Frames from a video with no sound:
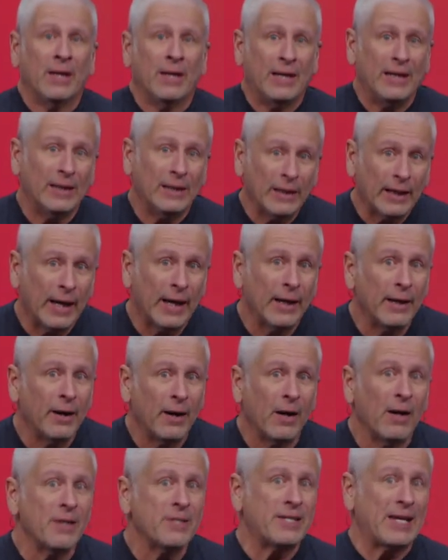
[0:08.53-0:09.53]
He led
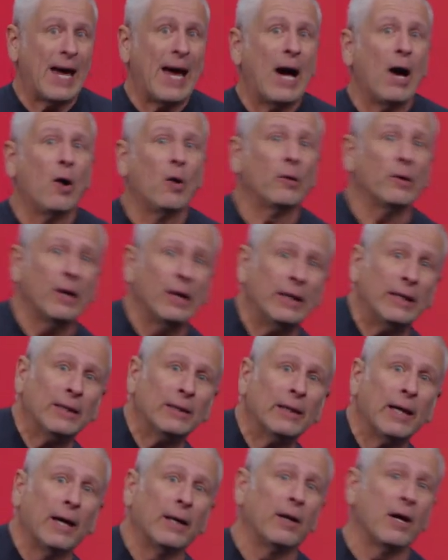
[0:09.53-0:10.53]
us out and he
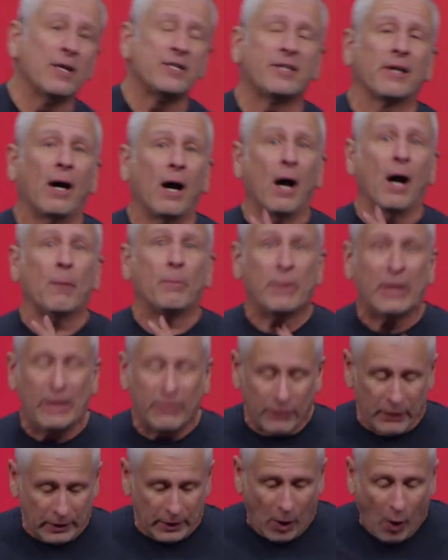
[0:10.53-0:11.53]
led us up.
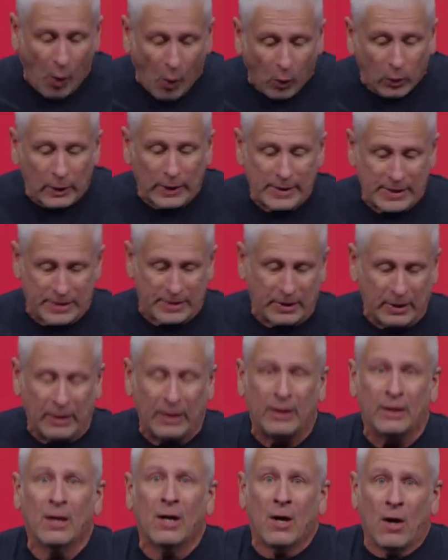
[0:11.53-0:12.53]
Even the holy
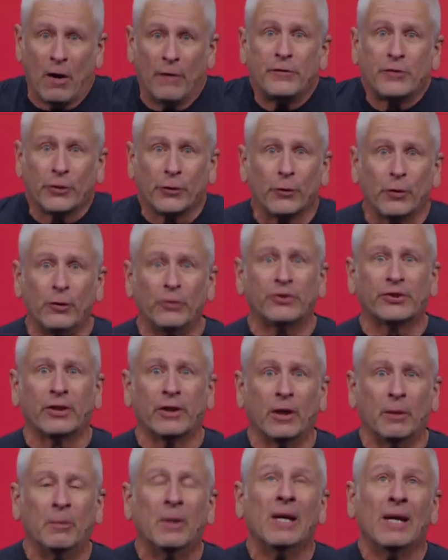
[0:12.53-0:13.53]
city of
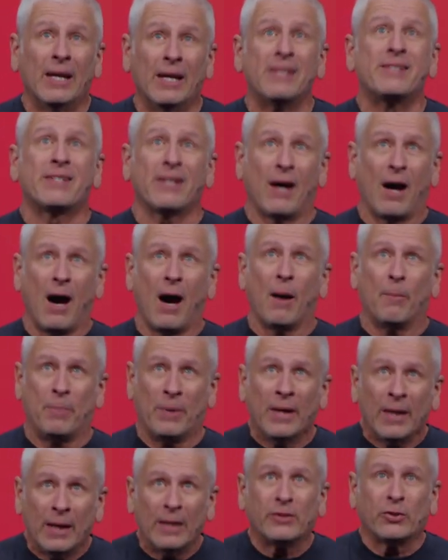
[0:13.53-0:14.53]
Jerusalem, it's up.
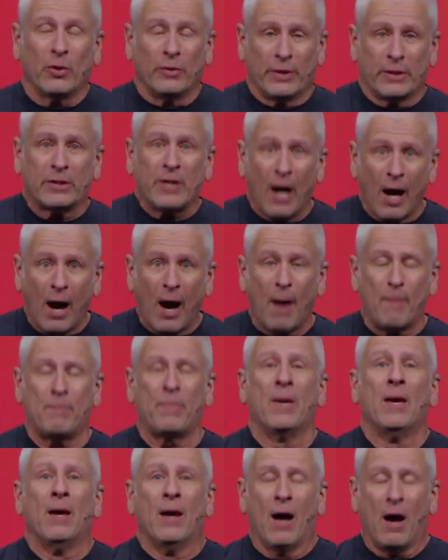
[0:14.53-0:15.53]
It's on the
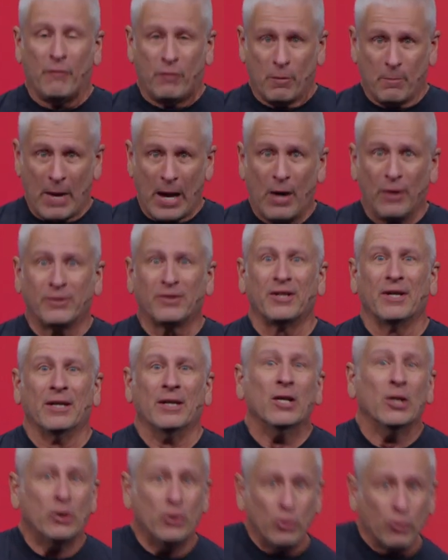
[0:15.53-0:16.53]
top of a mountain.
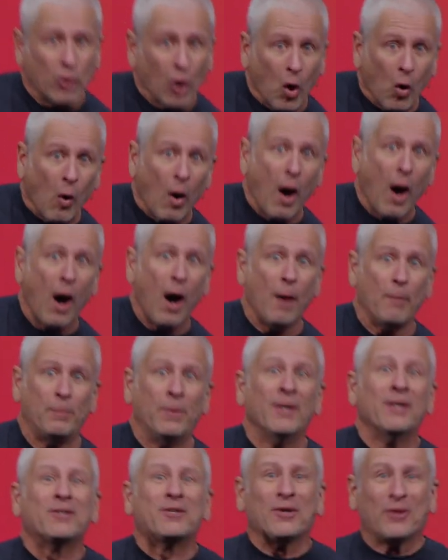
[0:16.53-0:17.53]
You go
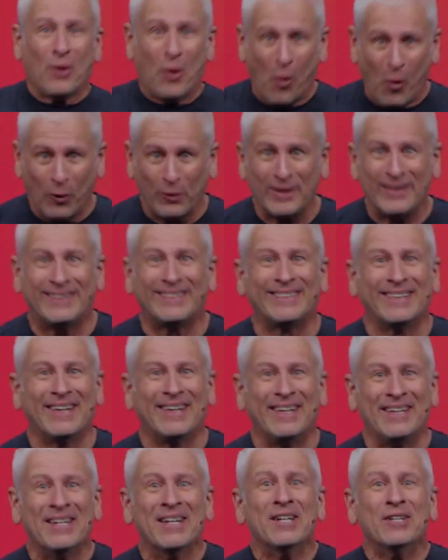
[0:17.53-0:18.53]
up to the holy
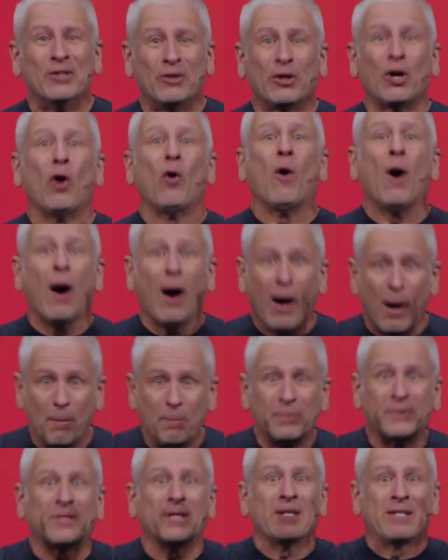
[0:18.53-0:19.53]
city. You go
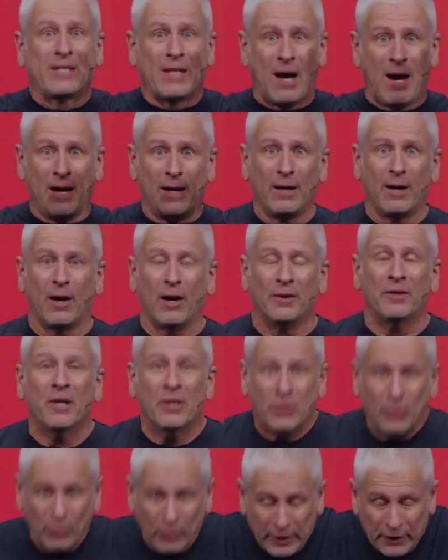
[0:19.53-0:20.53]
up to Zion.
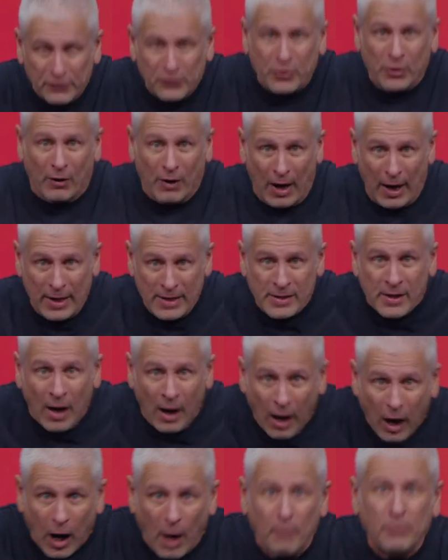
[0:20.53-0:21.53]
You lift your eyes
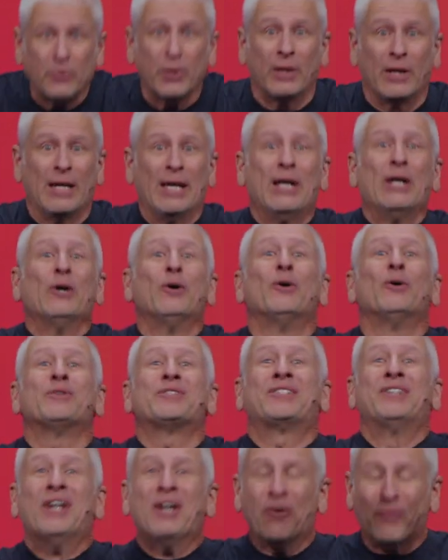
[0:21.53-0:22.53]
up to the
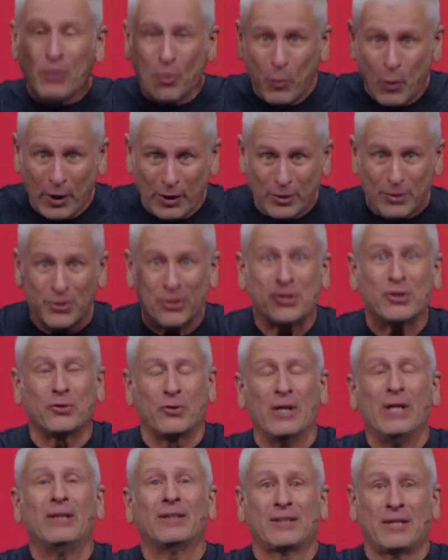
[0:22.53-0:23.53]
hills from where your
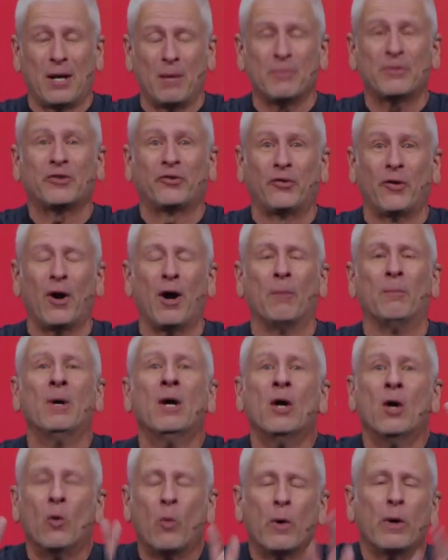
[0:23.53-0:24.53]
strength comes from.
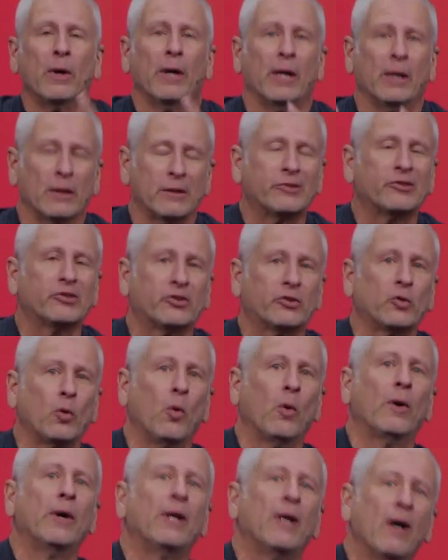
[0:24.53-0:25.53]
We're in a
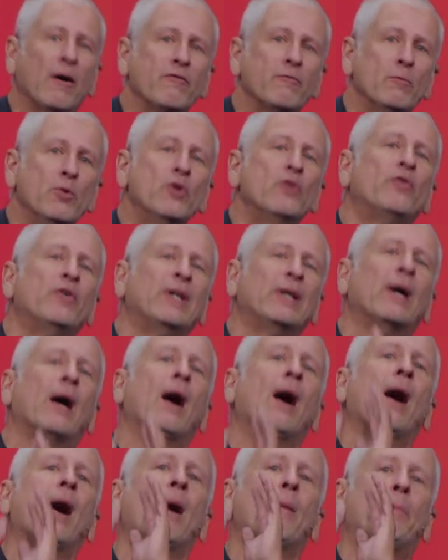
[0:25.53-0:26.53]
story of moving
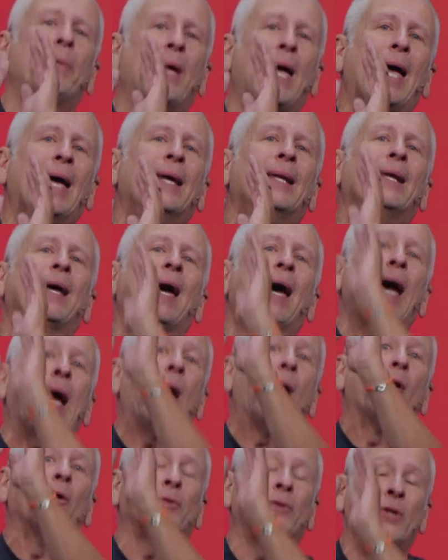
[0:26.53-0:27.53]
up and
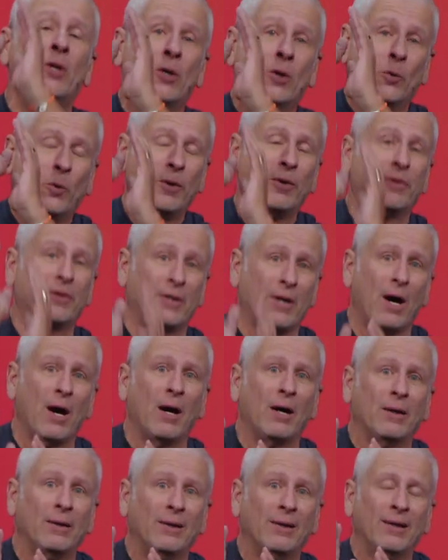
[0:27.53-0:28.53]
out with
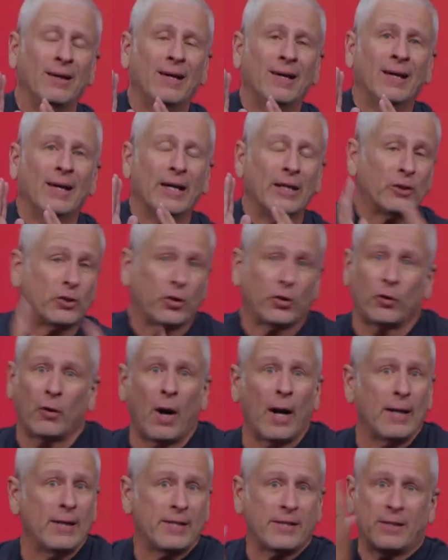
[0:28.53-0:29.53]
God. And
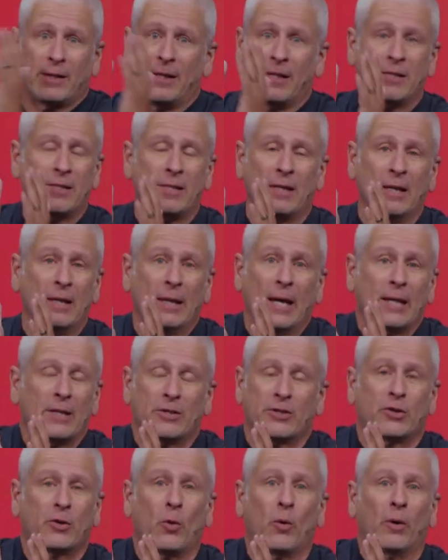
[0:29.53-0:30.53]
Christ is in that
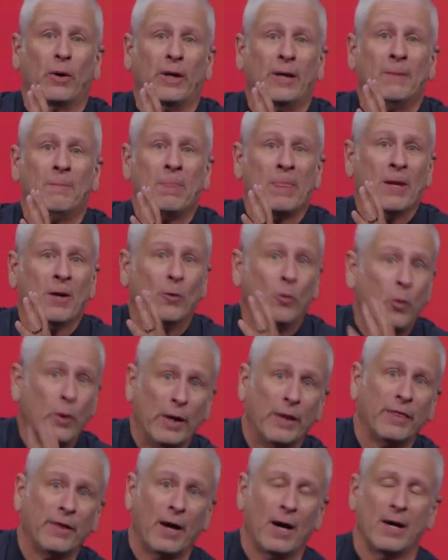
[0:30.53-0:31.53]
story
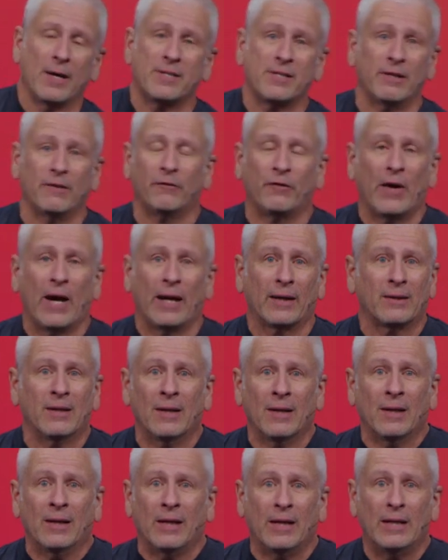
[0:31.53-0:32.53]
with us. In fact,
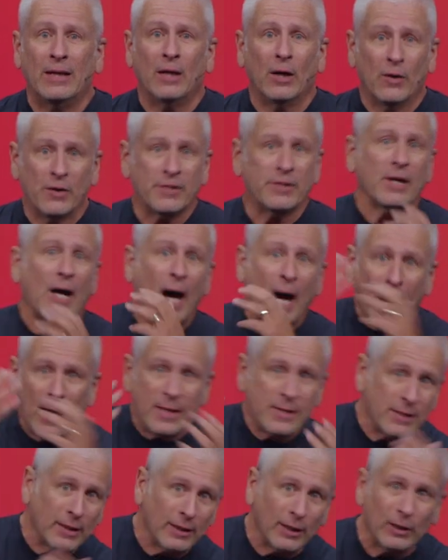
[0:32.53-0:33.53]
he knows the
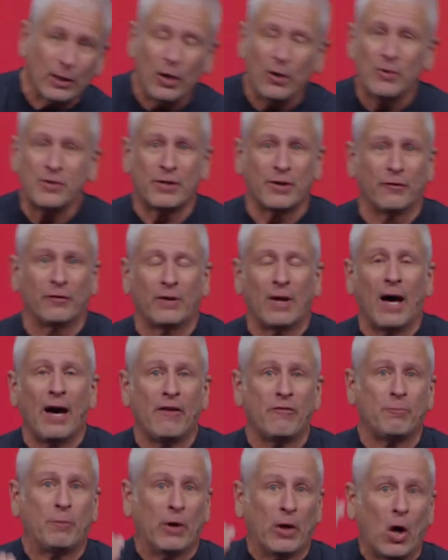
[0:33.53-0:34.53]
highs and the lows of
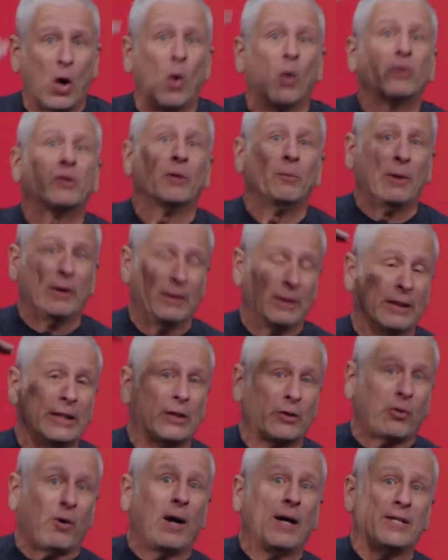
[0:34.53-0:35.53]
life, but ultimately
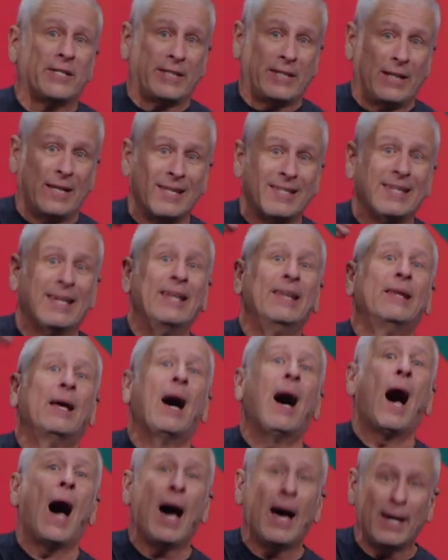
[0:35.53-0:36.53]
Christ is in the
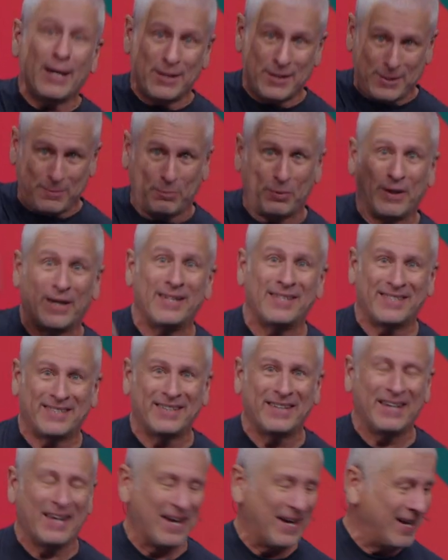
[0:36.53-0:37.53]
highest place
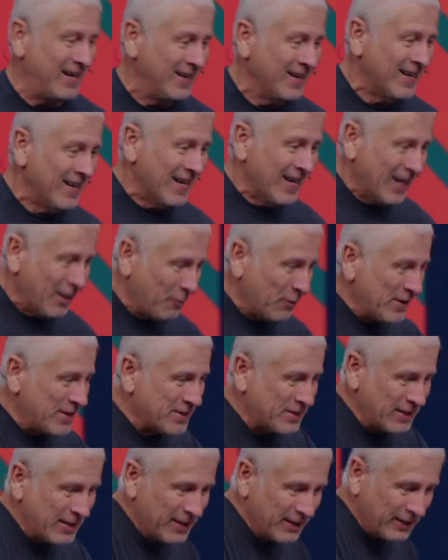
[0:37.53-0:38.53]
today. And we
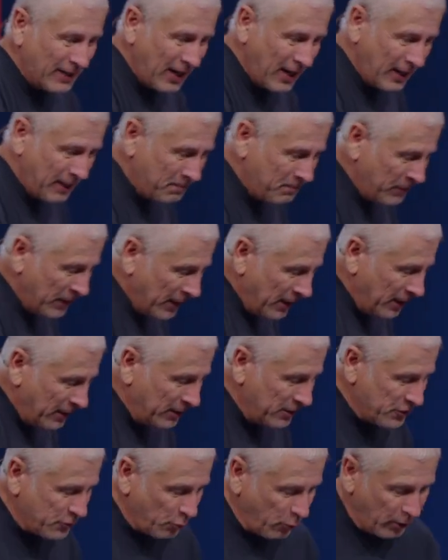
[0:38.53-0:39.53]
see that in
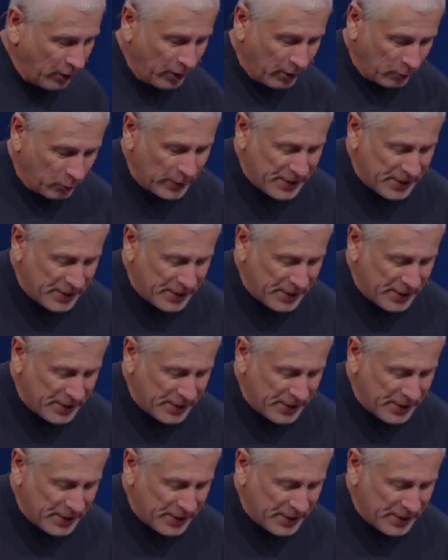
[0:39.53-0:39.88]
his word.